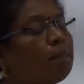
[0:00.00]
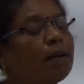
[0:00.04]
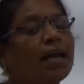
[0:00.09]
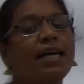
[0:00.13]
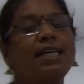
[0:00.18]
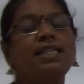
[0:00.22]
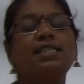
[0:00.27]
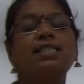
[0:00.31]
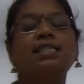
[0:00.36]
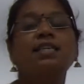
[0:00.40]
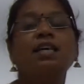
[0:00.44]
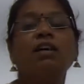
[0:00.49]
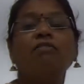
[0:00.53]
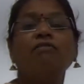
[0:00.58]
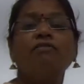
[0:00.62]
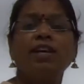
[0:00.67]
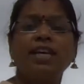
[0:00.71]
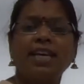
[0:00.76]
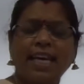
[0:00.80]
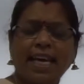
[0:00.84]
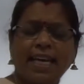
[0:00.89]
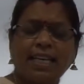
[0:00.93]
plants.
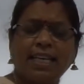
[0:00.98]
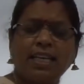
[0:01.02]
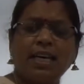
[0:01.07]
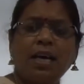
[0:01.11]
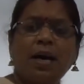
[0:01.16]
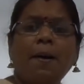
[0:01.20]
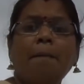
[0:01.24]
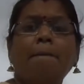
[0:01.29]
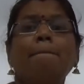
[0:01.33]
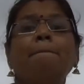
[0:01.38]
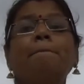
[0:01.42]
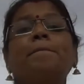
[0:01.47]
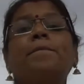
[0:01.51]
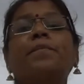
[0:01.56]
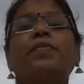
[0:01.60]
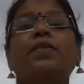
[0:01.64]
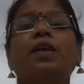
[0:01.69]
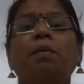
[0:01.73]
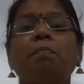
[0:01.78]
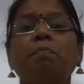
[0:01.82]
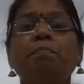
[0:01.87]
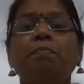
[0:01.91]
We get
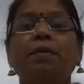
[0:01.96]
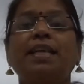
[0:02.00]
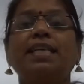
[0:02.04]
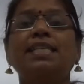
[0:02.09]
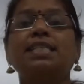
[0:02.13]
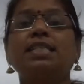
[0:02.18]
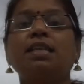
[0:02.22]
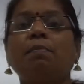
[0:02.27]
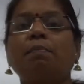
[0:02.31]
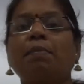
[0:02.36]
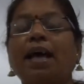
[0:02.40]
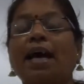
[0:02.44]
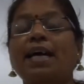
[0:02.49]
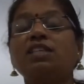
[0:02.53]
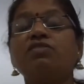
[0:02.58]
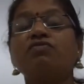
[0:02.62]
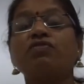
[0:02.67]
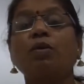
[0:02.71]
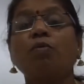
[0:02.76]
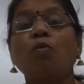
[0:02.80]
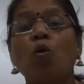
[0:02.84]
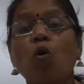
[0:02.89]
some medicinal
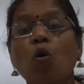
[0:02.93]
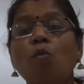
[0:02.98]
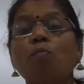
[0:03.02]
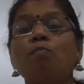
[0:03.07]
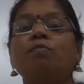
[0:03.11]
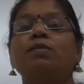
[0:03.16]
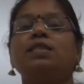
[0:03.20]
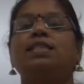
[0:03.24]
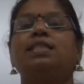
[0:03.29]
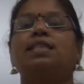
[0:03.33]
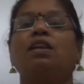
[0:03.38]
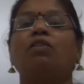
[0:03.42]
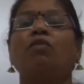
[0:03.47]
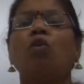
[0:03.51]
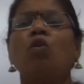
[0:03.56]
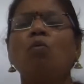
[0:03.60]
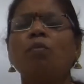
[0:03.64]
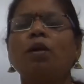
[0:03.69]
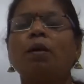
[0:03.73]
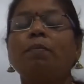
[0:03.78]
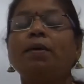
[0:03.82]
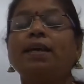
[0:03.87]
plants from home itself.
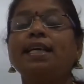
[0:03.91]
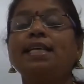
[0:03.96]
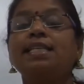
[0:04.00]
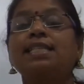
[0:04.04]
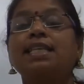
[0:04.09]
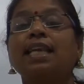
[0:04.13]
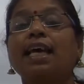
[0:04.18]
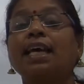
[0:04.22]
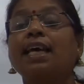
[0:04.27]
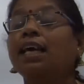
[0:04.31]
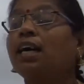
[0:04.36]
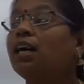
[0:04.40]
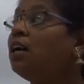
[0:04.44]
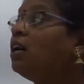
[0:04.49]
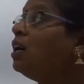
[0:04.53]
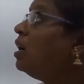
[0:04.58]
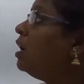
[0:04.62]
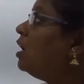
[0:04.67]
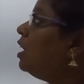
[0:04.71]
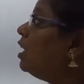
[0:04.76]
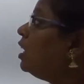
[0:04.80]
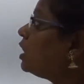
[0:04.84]
Home remedies like
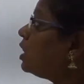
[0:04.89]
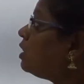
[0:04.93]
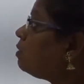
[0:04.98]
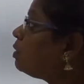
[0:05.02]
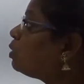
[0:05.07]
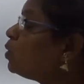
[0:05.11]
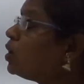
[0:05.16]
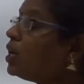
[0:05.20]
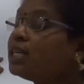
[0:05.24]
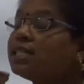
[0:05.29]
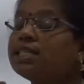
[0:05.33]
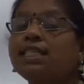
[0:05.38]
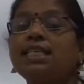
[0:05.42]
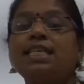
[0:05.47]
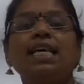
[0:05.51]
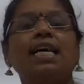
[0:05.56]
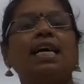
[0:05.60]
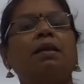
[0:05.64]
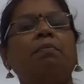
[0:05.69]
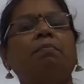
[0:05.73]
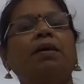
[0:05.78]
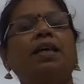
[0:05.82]
uh, tulasi
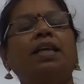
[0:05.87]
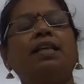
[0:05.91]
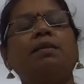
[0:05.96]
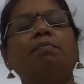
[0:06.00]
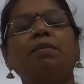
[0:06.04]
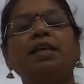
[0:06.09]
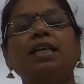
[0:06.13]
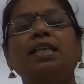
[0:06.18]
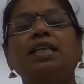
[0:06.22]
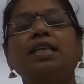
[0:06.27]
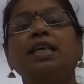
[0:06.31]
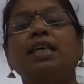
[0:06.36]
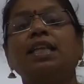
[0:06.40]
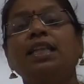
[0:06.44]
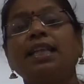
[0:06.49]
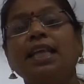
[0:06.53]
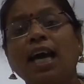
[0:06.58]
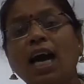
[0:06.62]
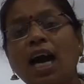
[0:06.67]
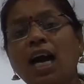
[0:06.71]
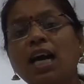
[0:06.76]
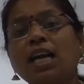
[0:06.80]
and mint.
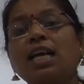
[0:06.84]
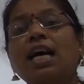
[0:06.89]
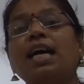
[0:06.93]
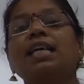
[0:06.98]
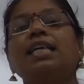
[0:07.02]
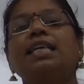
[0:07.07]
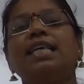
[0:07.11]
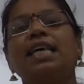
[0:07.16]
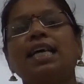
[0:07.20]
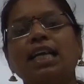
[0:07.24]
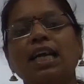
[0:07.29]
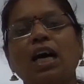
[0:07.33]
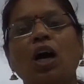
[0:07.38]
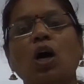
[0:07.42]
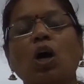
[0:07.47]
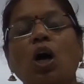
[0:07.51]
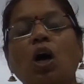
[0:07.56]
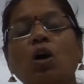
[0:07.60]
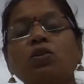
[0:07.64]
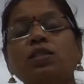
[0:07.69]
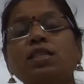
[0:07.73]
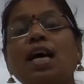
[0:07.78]
They are near our
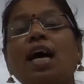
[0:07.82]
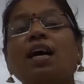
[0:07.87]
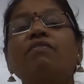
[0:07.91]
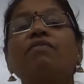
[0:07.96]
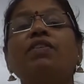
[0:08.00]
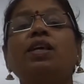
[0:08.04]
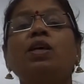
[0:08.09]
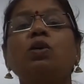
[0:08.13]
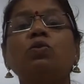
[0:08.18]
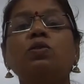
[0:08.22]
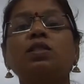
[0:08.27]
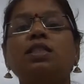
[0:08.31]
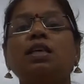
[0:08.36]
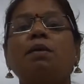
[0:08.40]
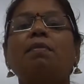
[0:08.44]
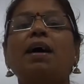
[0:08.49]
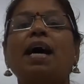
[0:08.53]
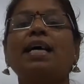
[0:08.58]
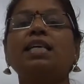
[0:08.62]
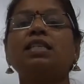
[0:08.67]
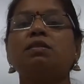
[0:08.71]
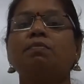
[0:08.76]
house and we use them
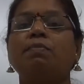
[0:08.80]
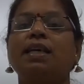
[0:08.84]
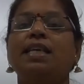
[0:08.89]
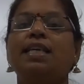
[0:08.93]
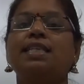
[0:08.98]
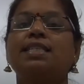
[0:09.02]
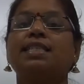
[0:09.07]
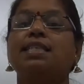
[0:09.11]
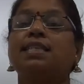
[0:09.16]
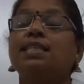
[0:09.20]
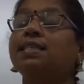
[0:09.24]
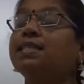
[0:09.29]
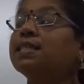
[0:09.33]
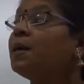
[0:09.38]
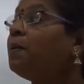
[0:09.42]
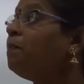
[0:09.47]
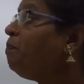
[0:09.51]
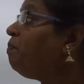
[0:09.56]
as medicines.